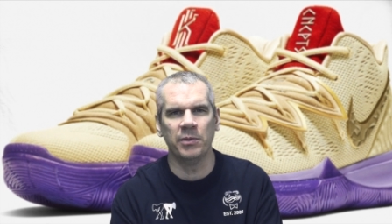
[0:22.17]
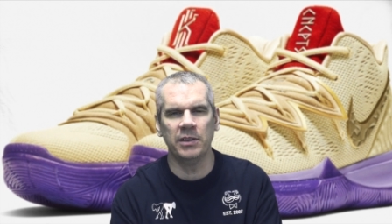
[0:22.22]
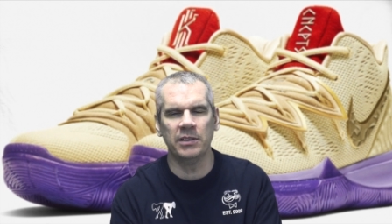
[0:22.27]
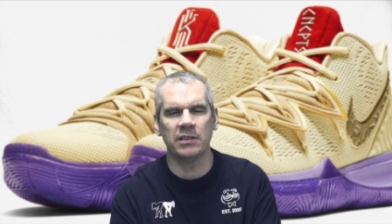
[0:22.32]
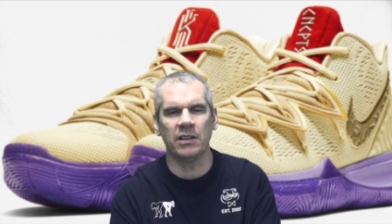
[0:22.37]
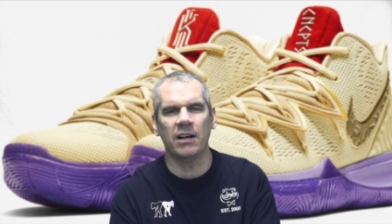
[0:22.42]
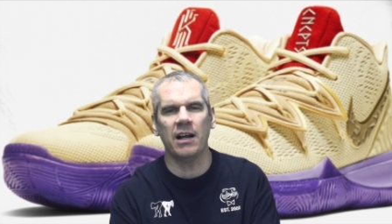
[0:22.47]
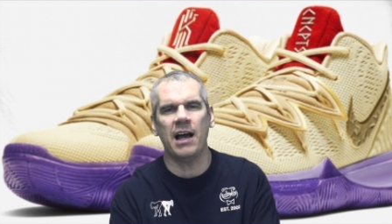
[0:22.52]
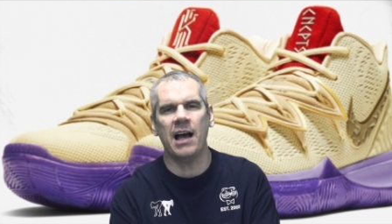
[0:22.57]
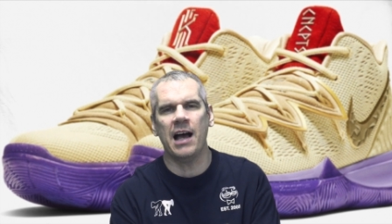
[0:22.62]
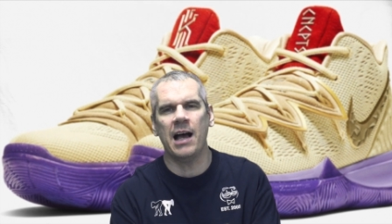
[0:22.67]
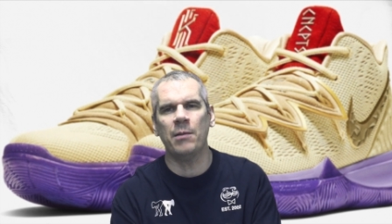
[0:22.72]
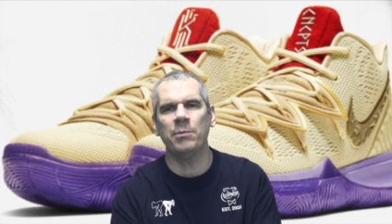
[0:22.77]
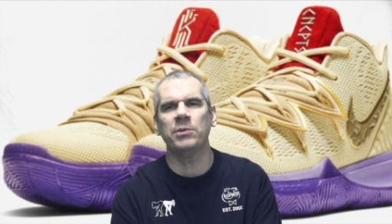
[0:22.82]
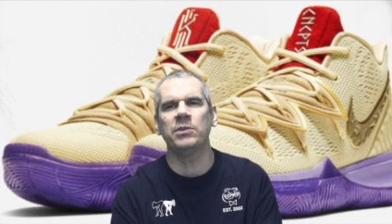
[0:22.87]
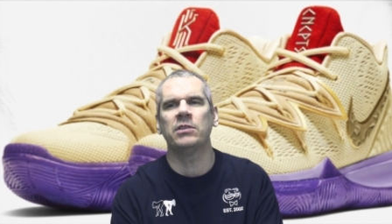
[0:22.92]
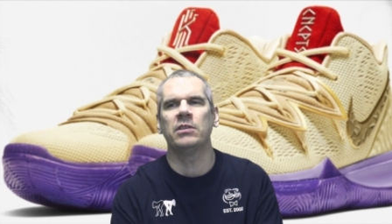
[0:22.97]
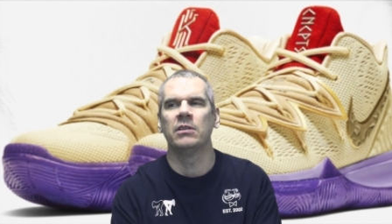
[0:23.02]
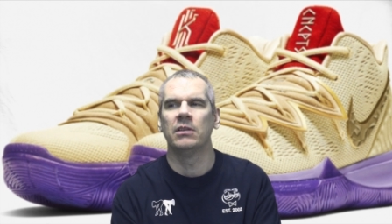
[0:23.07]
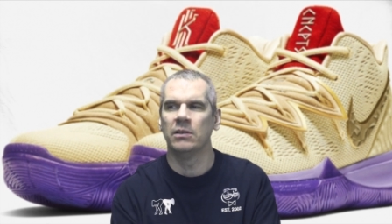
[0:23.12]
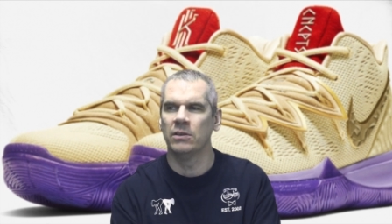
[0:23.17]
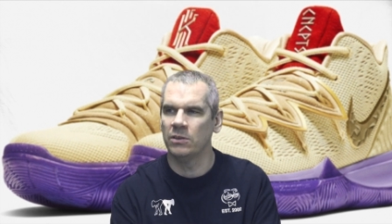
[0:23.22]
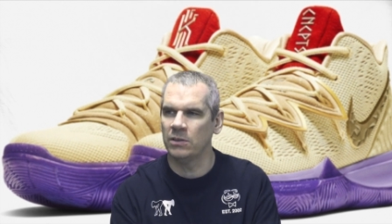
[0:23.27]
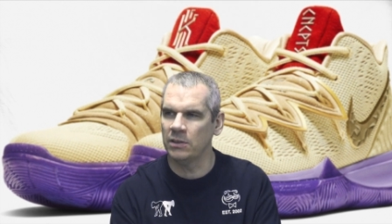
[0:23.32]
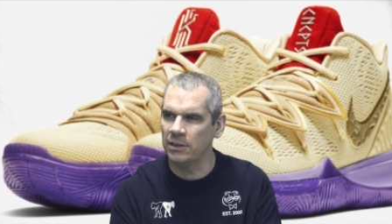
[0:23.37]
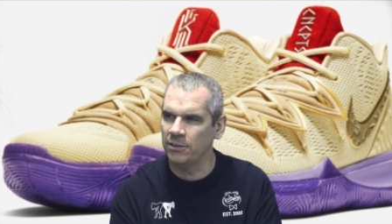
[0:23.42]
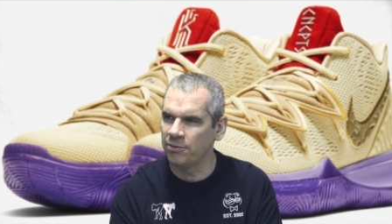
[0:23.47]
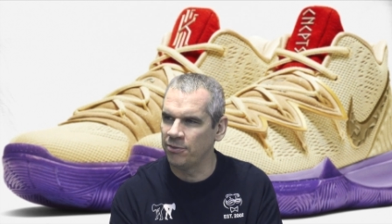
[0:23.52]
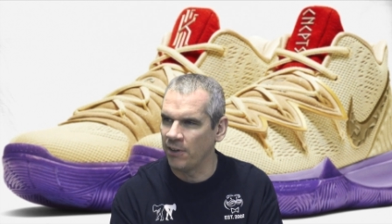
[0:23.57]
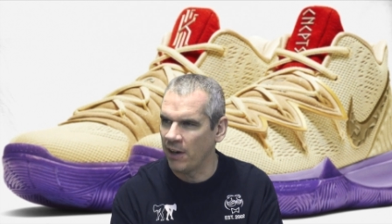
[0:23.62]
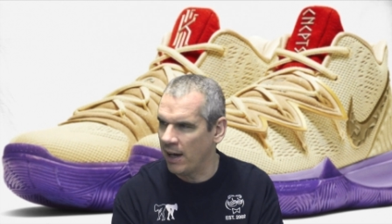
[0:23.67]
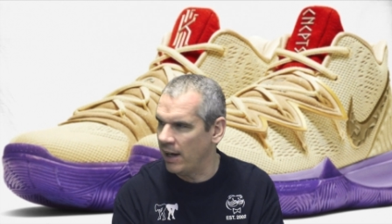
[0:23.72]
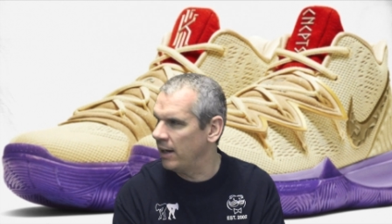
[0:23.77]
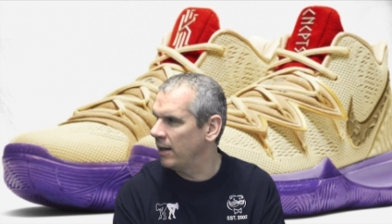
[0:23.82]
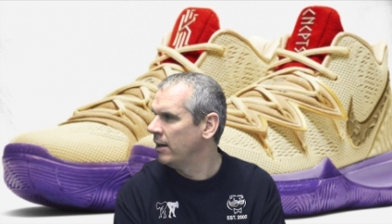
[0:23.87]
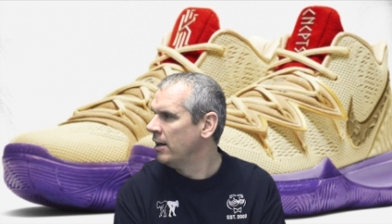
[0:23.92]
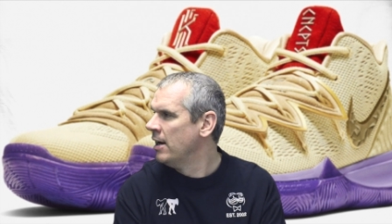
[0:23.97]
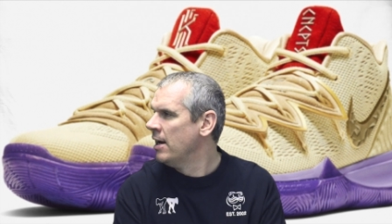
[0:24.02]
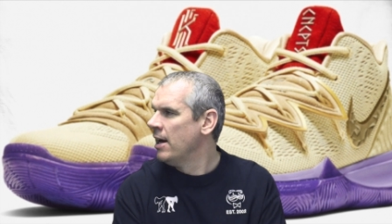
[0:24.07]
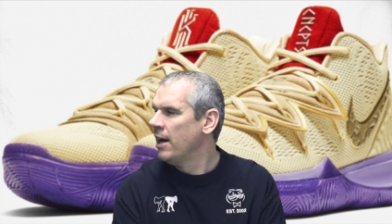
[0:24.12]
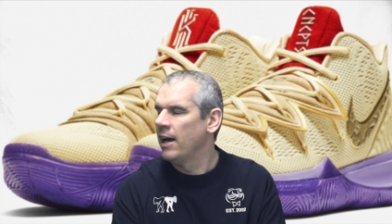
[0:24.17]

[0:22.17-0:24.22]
These are absolutely fire.